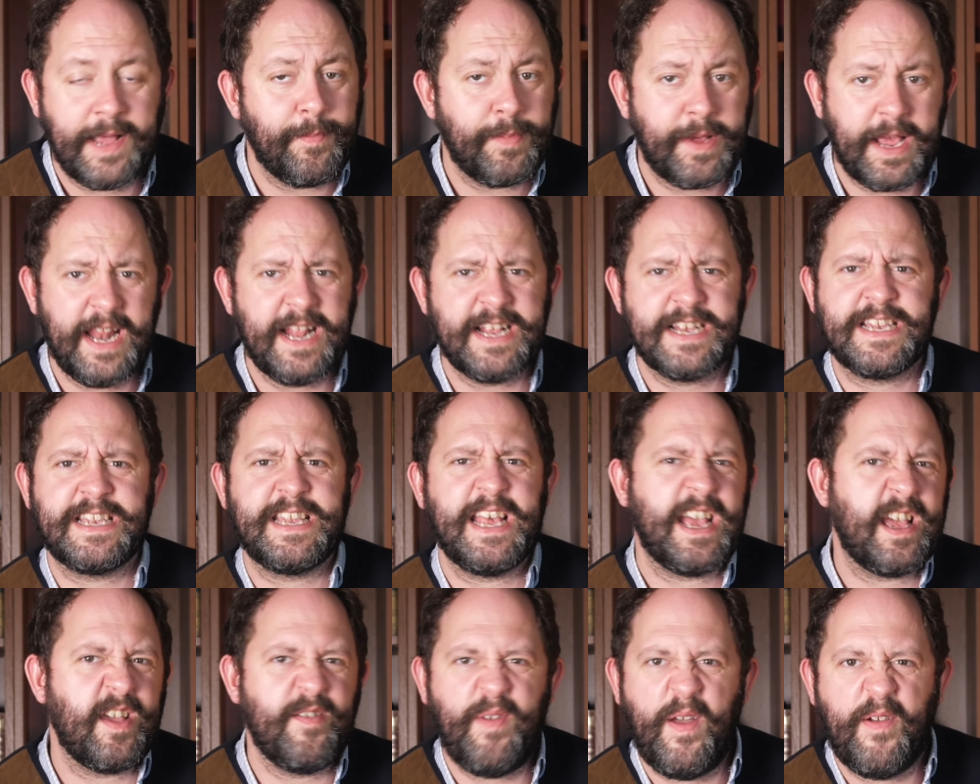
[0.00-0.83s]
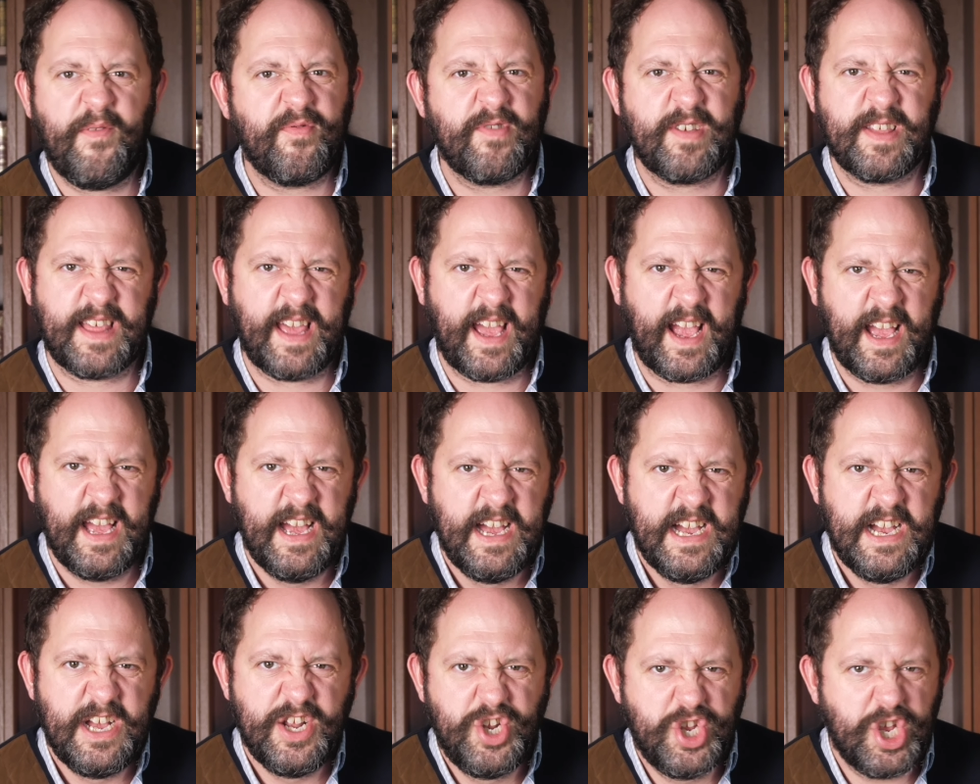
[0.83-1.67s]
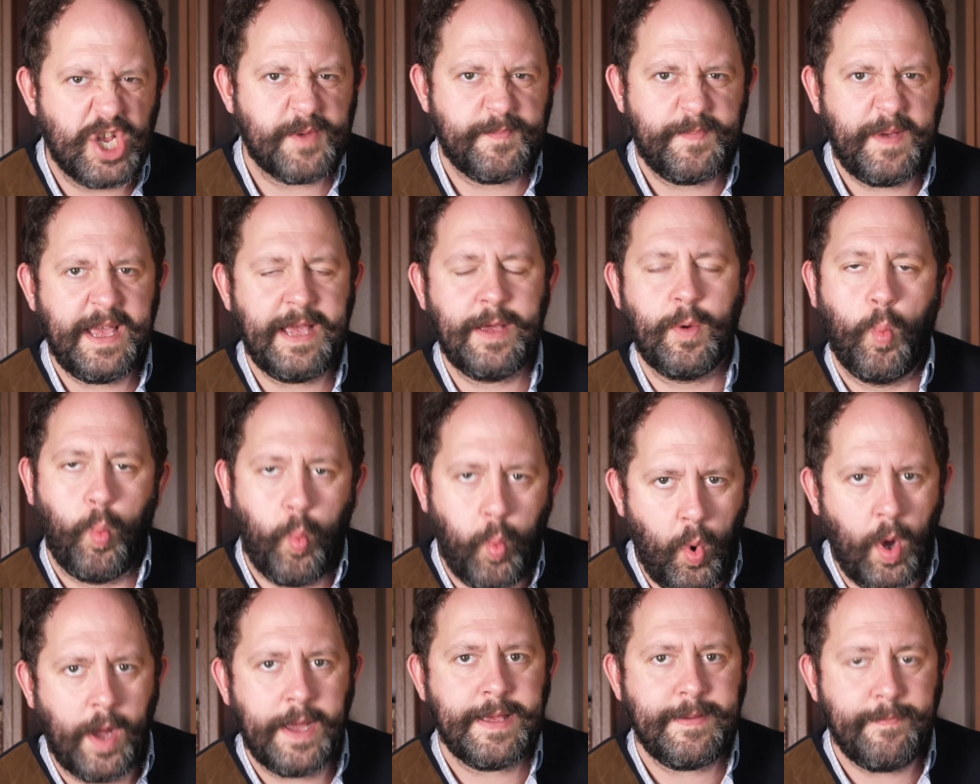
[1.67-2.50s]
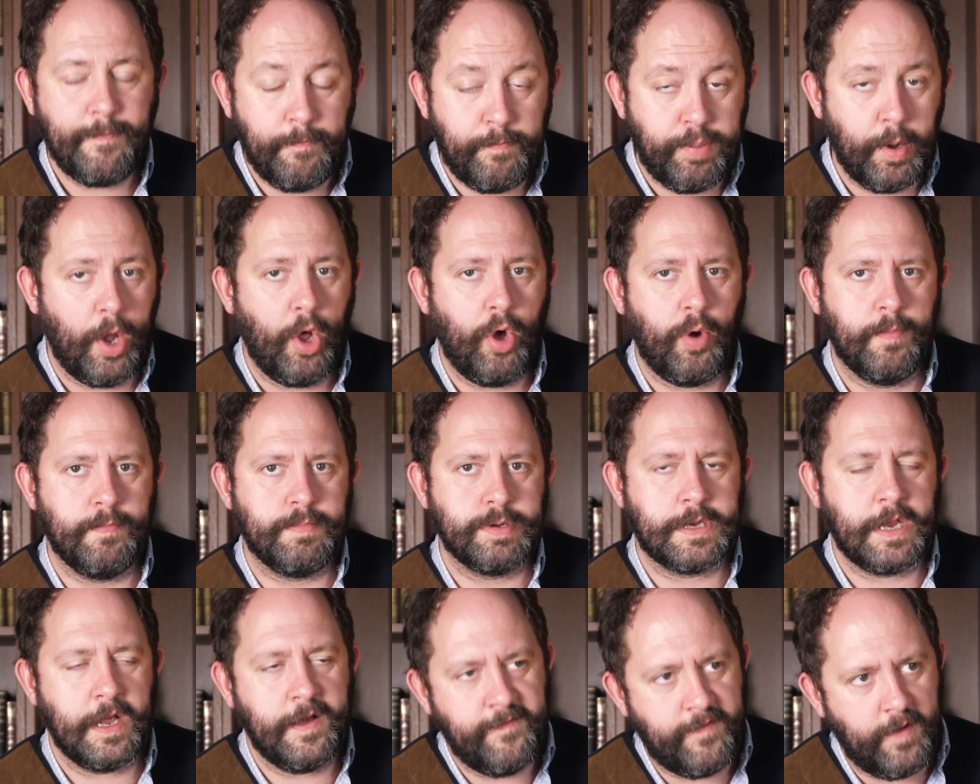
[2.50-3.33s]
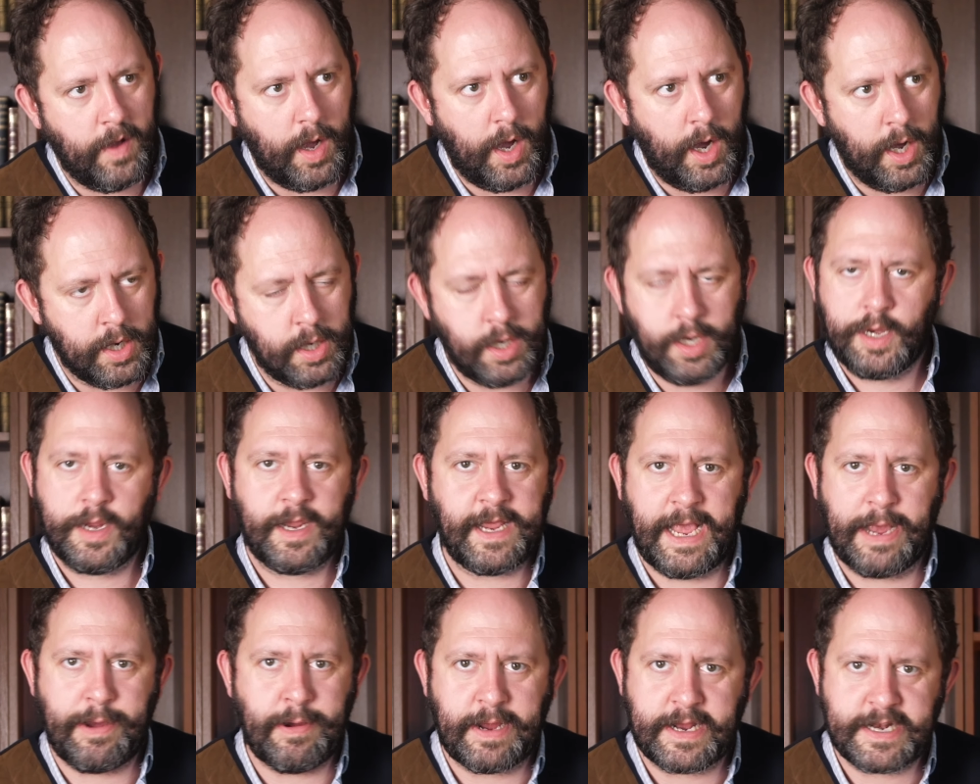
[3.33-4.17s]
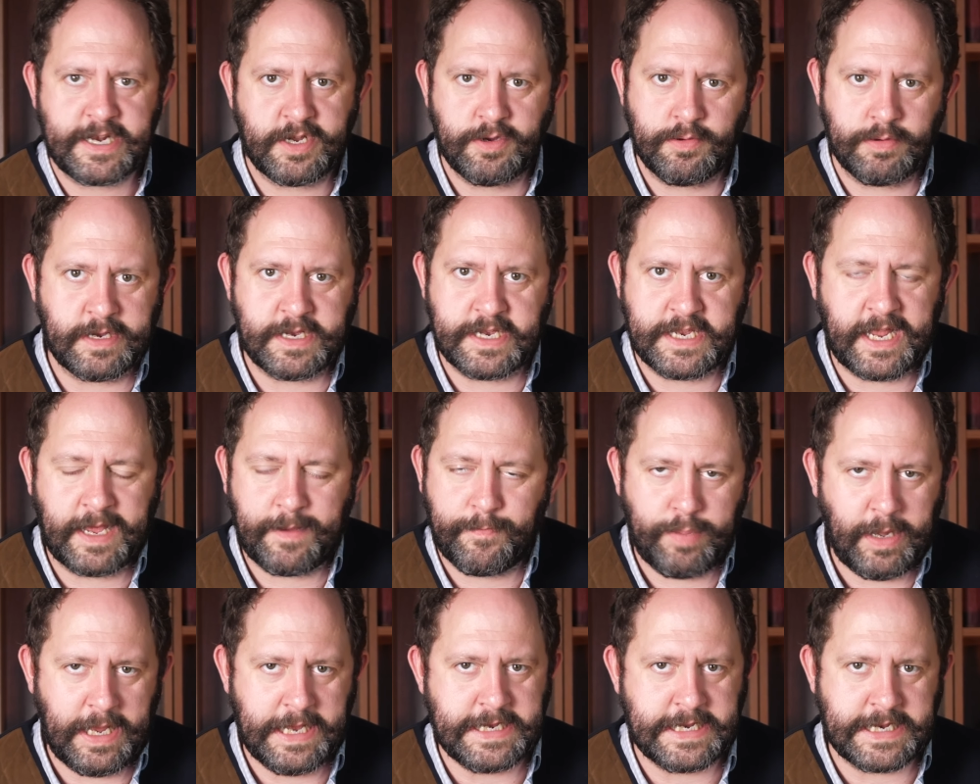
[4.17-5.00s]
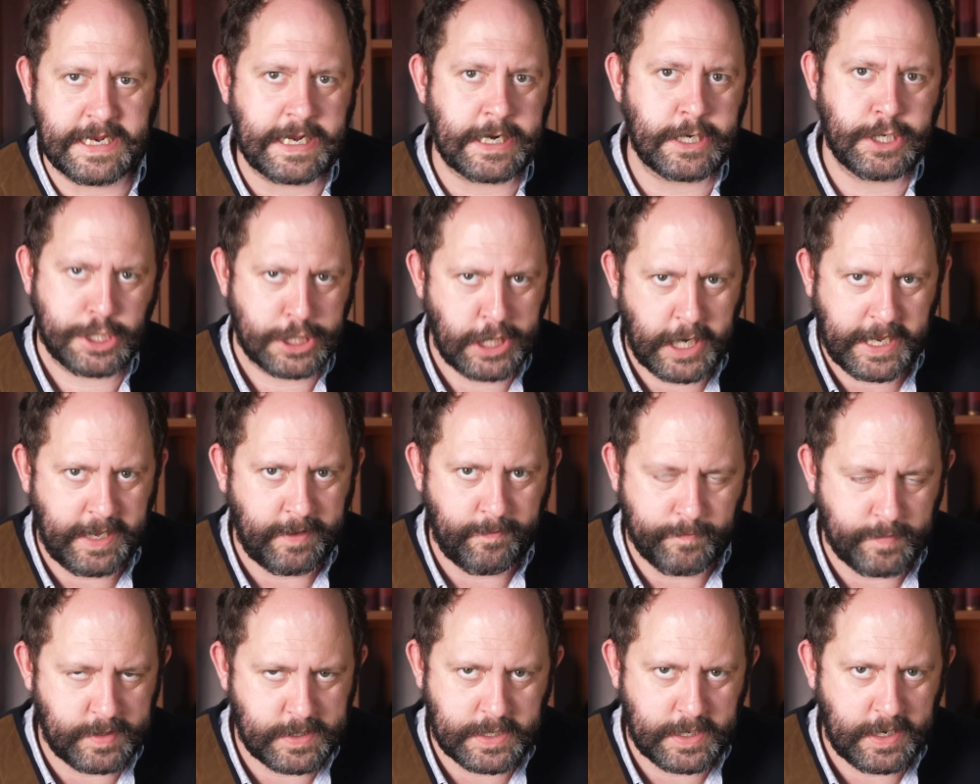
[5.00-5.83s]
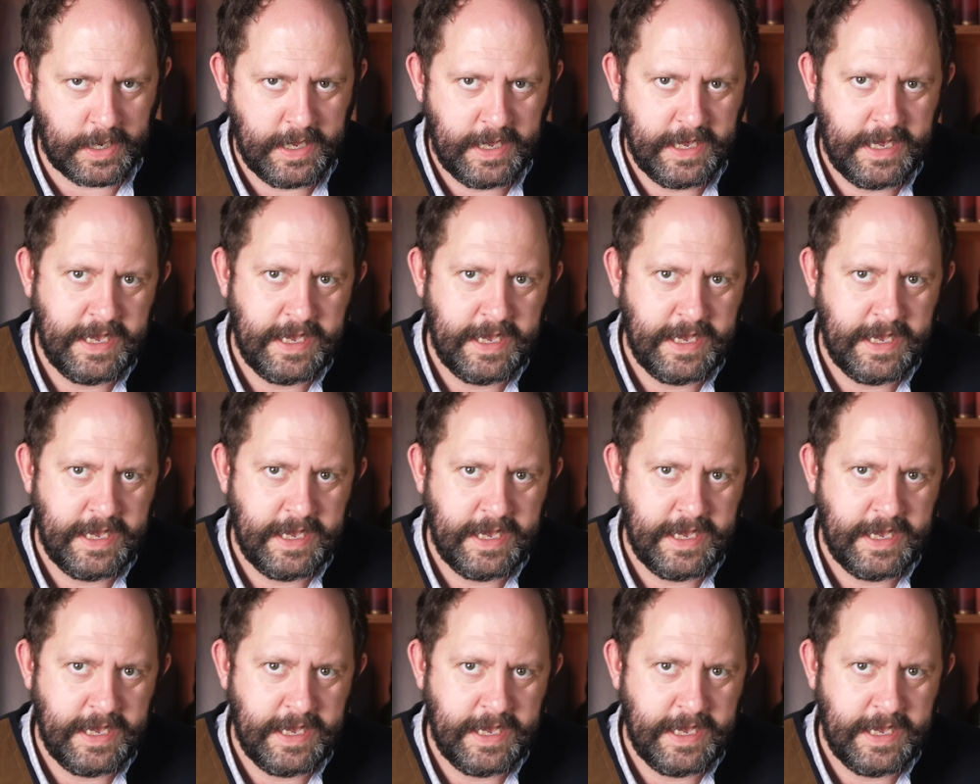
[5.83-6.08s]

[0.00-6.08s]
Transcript: I'm kind of sick of everything just being white blobs of uncharacteristic plastic shapes.